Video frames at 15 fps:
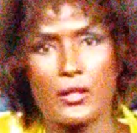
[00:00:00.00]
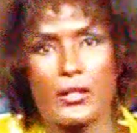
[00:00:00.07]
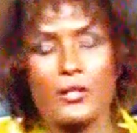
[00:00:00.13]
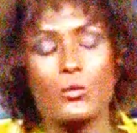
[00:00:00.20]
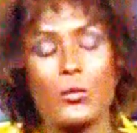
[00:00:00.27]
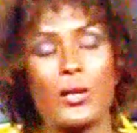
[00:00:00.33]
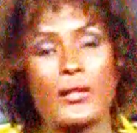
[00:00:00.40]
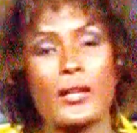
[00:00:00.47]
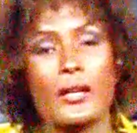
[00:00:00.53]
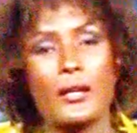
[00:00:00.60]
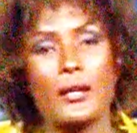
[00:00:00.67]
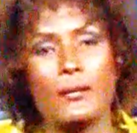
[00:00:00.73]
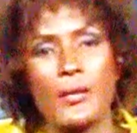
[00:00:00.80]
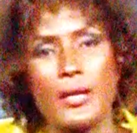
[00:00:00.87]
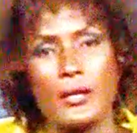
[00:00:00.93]
This is where they
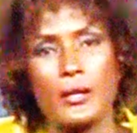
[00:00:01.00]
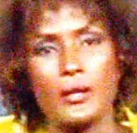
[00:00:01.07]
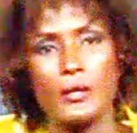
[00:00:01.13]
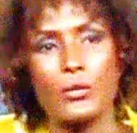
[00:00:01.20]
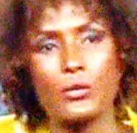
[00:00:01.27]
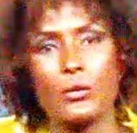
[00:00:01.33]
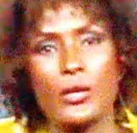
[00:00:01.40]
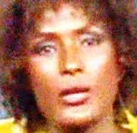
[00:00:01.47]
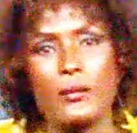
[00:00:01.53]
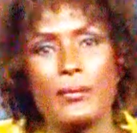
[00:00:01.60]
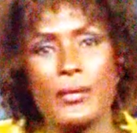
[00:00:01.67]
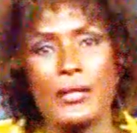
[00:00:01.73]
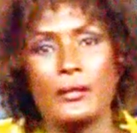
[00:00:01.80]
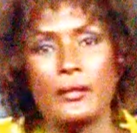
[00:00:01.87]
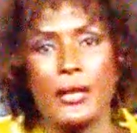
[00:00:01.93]
come in to
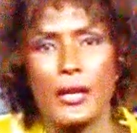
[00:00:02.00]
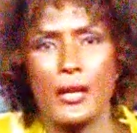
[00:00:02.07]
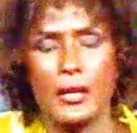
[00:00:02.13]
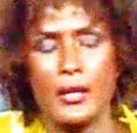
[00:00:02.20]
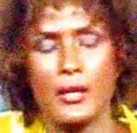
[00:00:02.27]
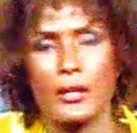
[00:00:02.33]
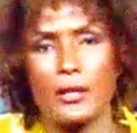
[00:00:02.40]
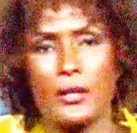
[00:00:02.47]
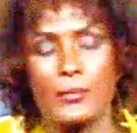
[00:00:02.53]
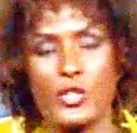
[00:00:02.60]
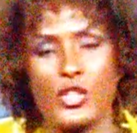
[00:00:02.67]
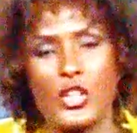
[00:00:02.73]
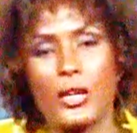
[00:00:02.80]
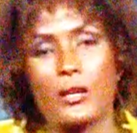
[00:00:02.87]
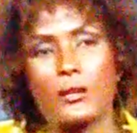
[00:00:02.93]
keep intact and keep
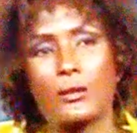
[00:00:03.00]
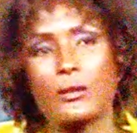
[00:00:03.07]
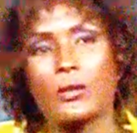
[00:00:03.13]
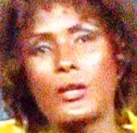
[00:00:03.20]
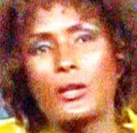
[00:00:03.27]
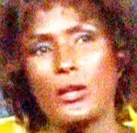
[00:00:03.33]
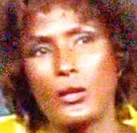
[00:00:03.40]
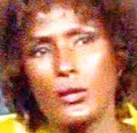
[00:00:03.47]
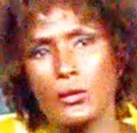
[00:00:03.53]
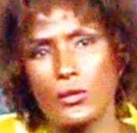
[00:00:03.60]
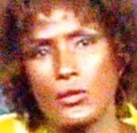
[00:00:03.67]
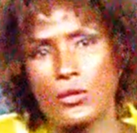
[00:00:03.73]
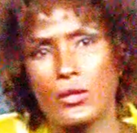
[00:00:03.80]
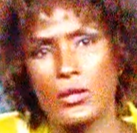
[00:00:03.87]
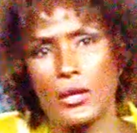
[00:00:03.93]
check on the
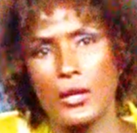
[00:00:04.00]
girls.